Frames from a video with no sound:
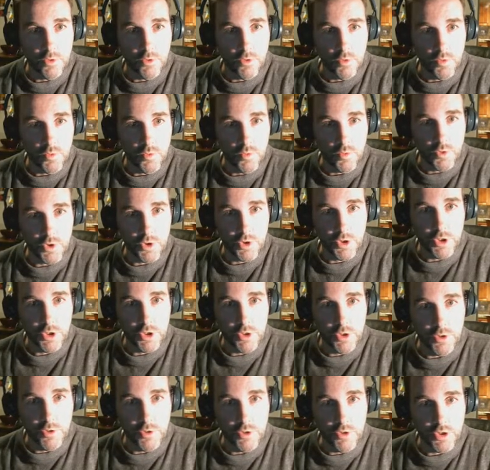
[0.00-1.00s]
what we're going to
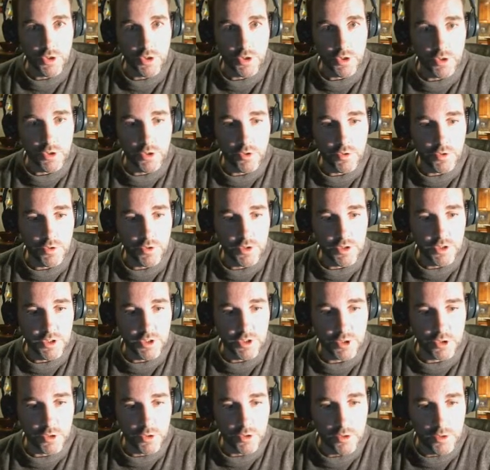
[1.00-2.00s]
do is you're going to go into
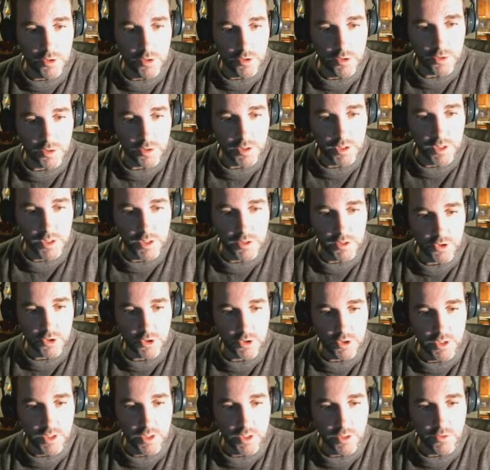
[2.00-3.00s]
this, uh, I'll kind of show
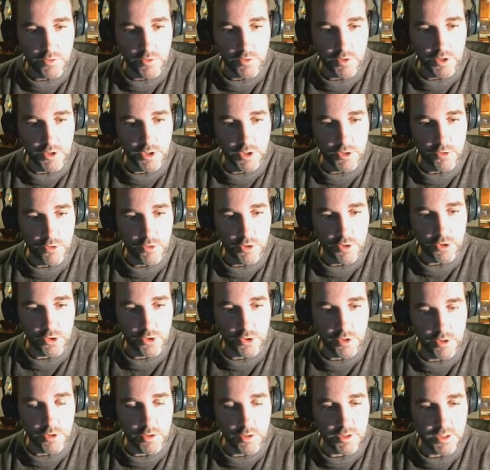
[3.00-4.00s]
you how to go into. You go into
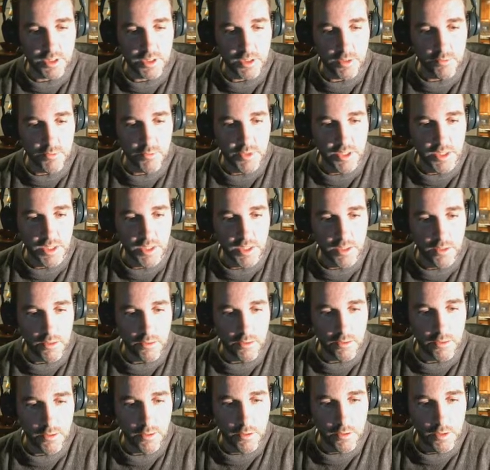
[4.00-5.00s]
Trigger CMD.
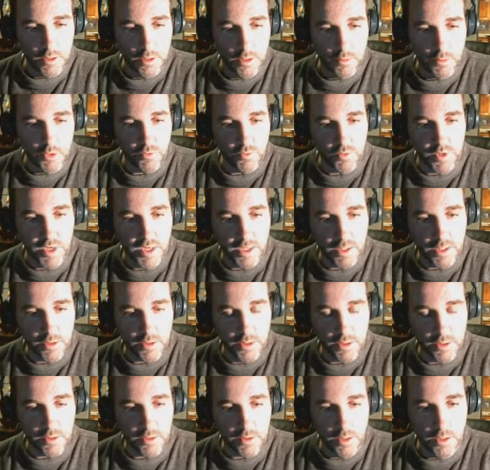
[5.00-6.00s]
I'm going to right
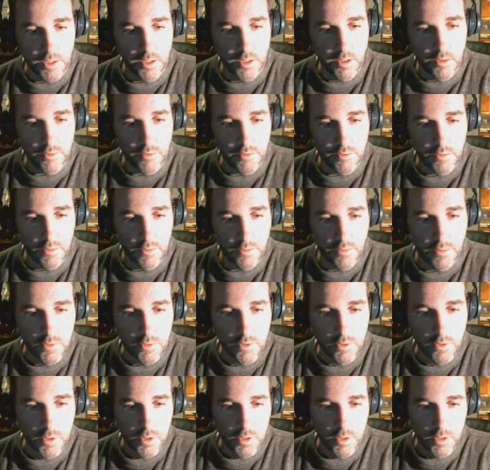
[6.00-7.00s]
click on it.
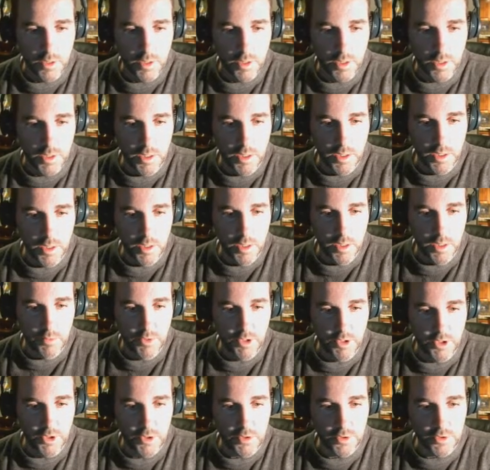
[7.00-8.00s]
Uh, I'm going
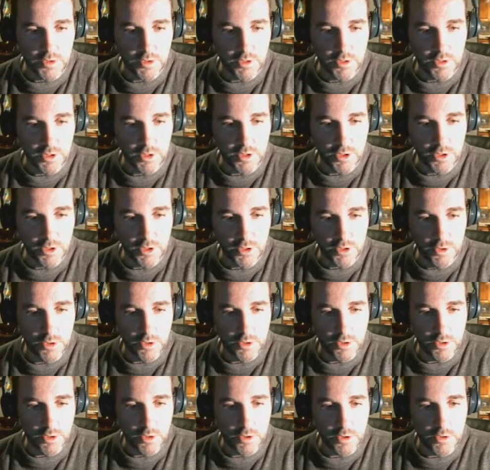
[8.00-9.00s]
to use the
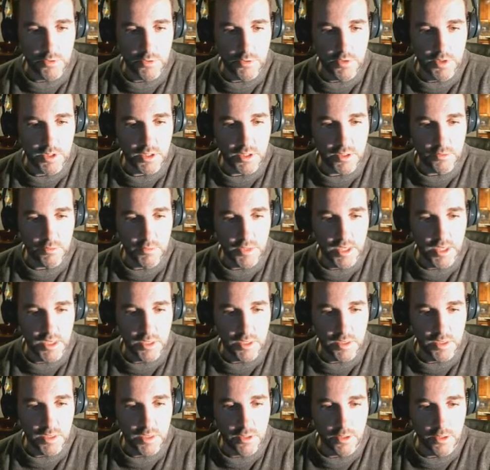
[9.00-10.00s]
GUI command
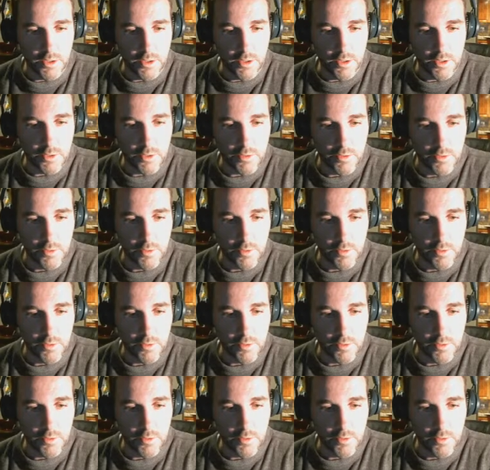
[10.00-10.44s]
editor